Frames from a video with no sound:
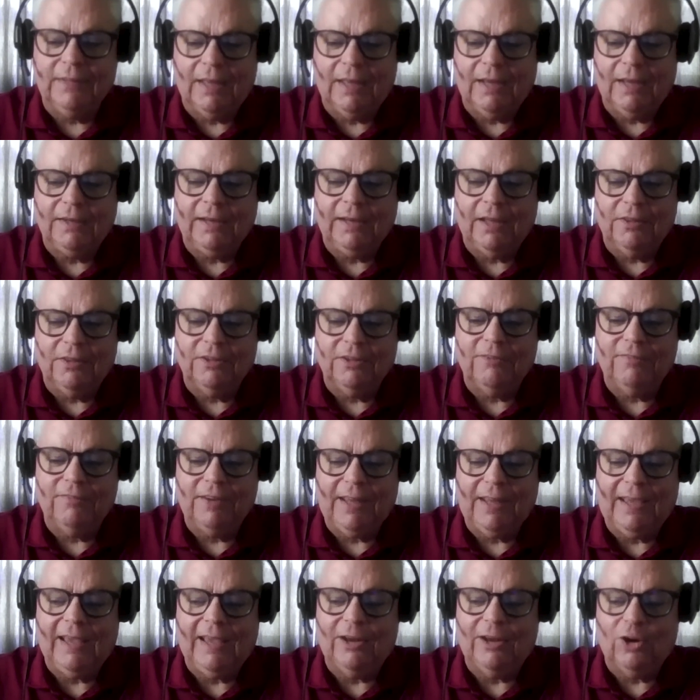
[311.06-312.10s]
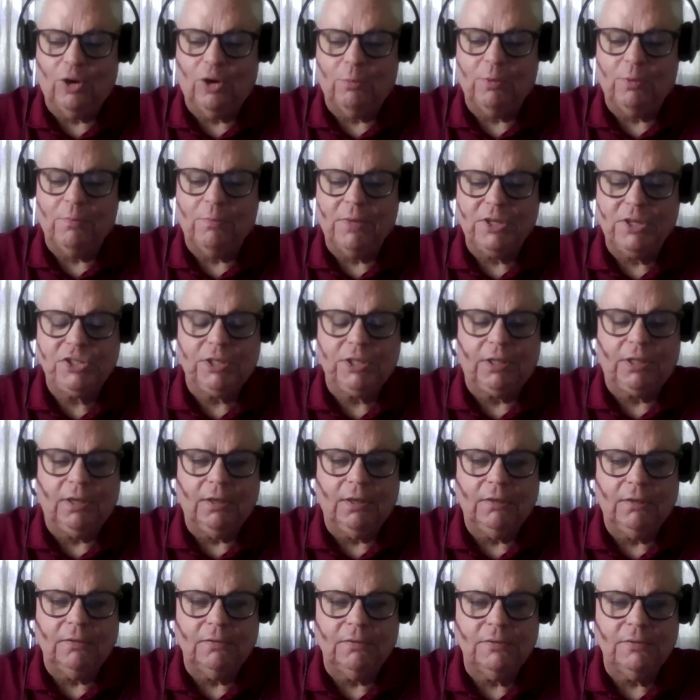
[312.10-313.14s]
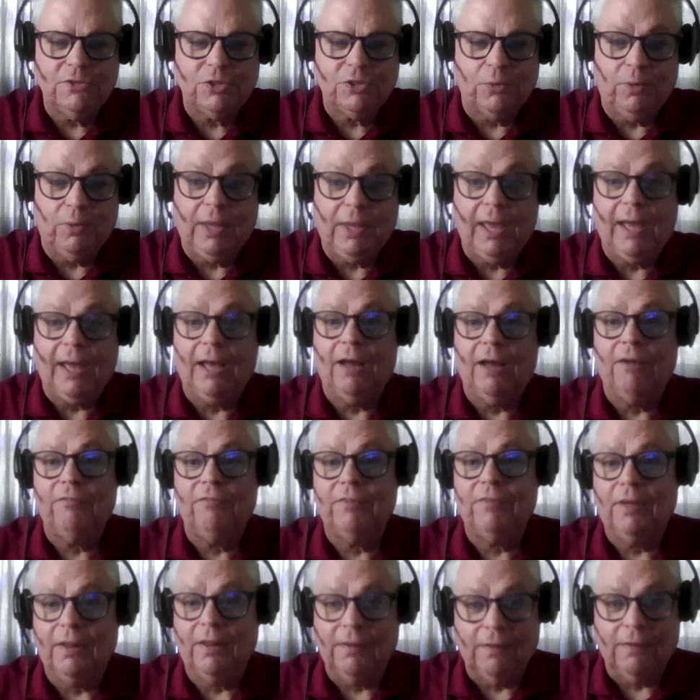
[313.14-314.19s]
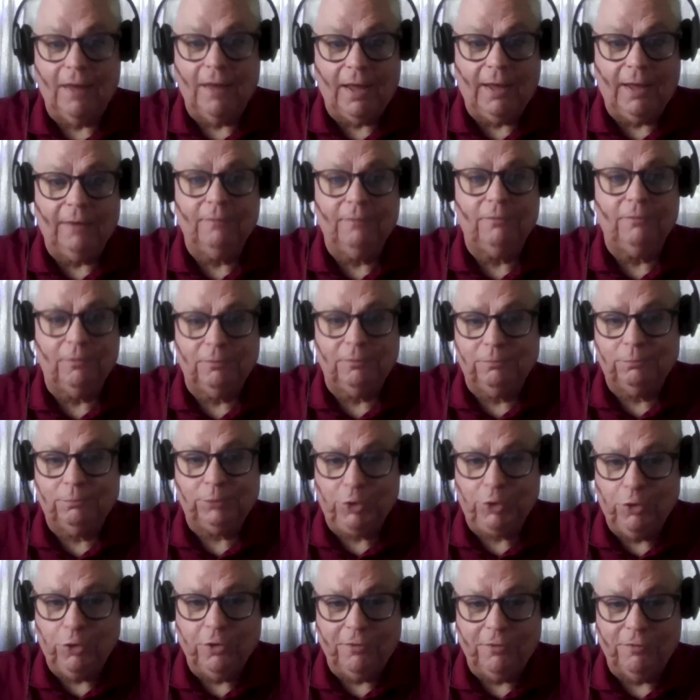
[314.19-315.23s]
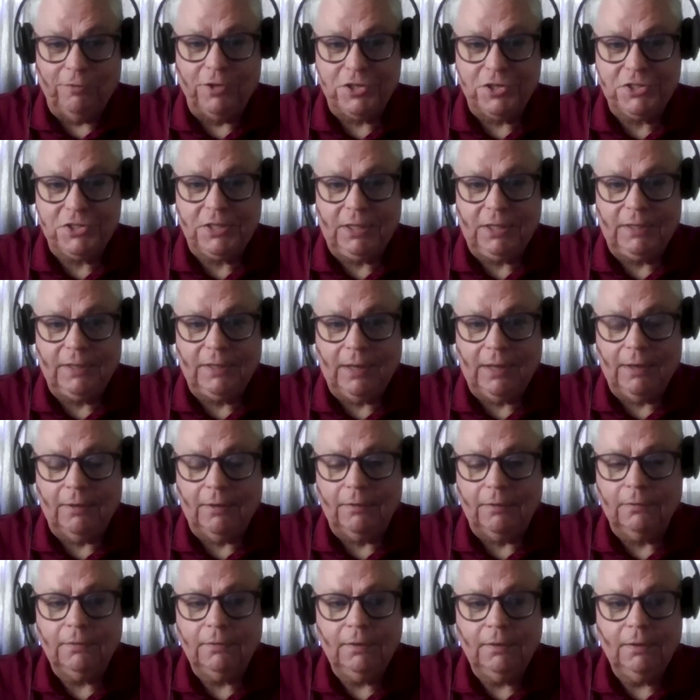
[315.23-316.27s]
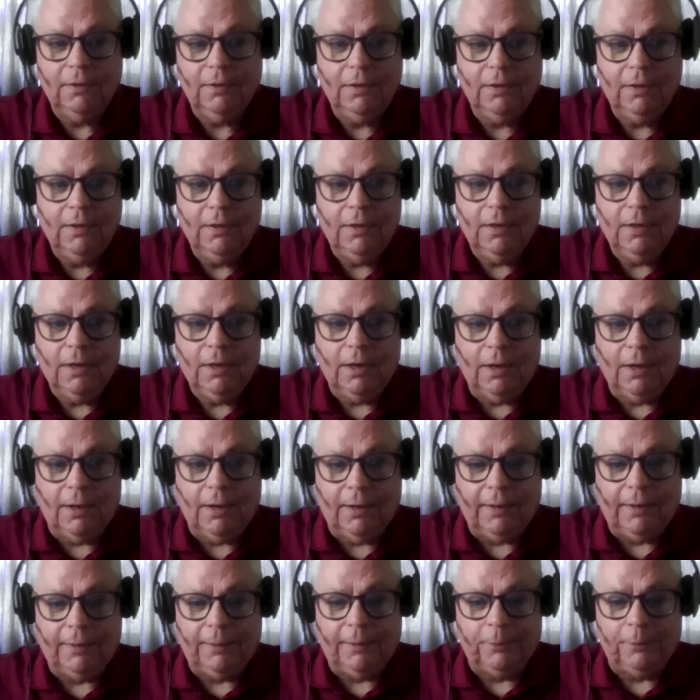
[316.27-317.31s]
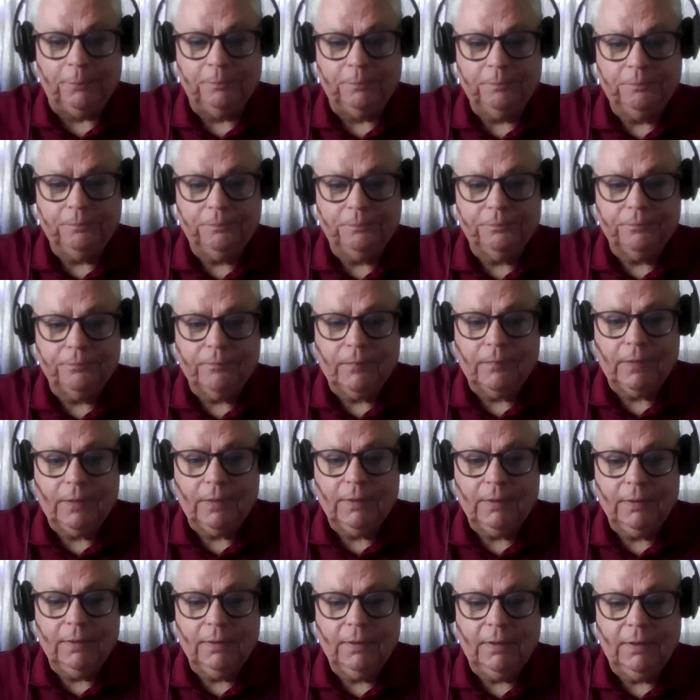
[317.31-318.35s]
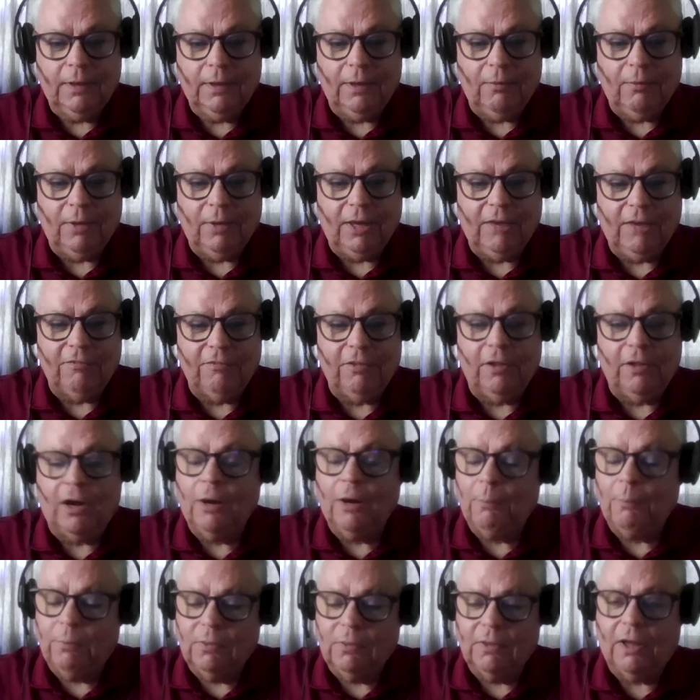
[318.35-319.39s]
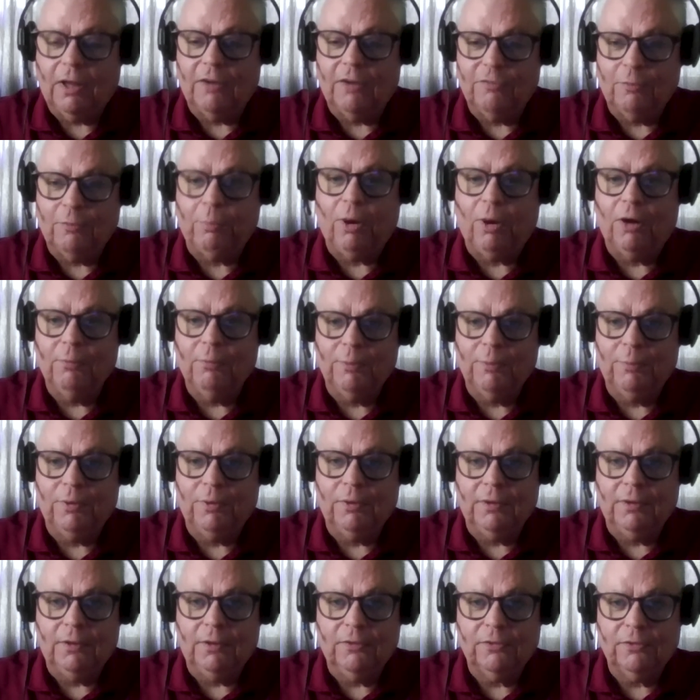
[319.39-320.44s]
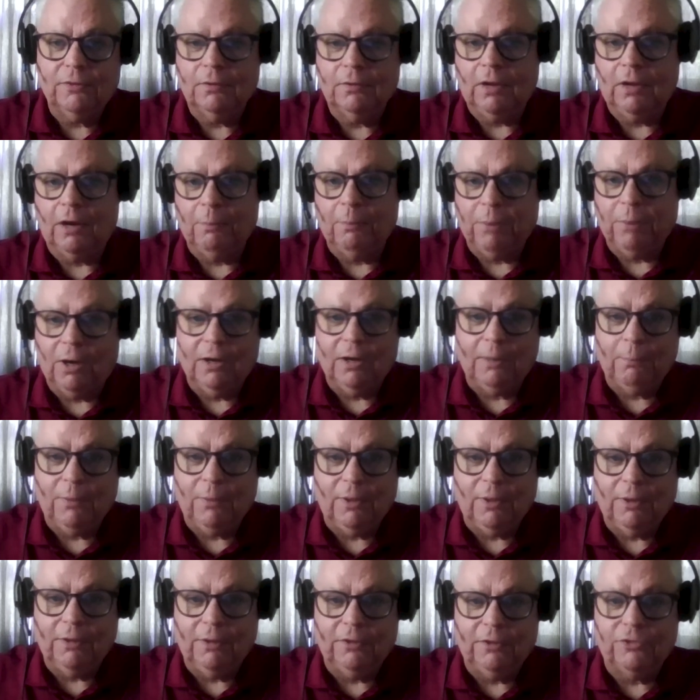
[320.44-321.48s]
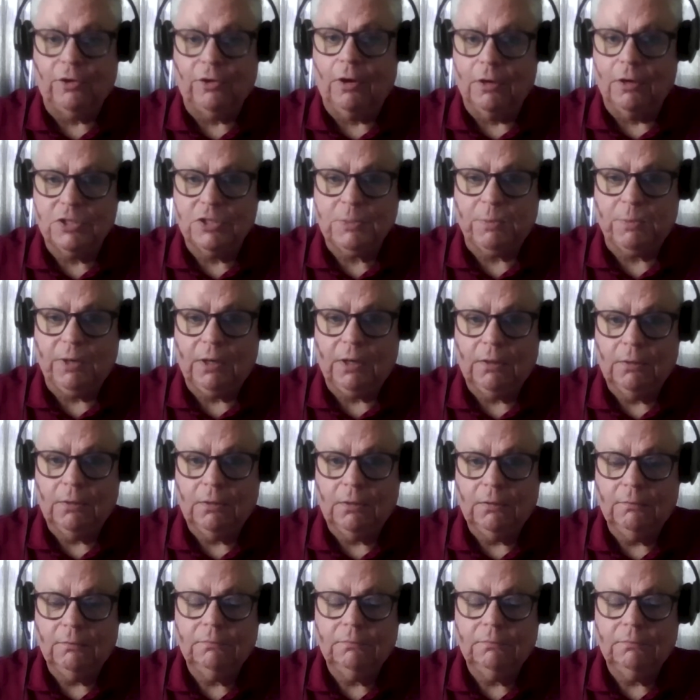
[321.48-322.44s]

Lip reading: now live in Ann Arbor, Michigan, so we have a lot university town, and we have a lot of apartment buildings. A lot of apartment buildings aren't sprinklered.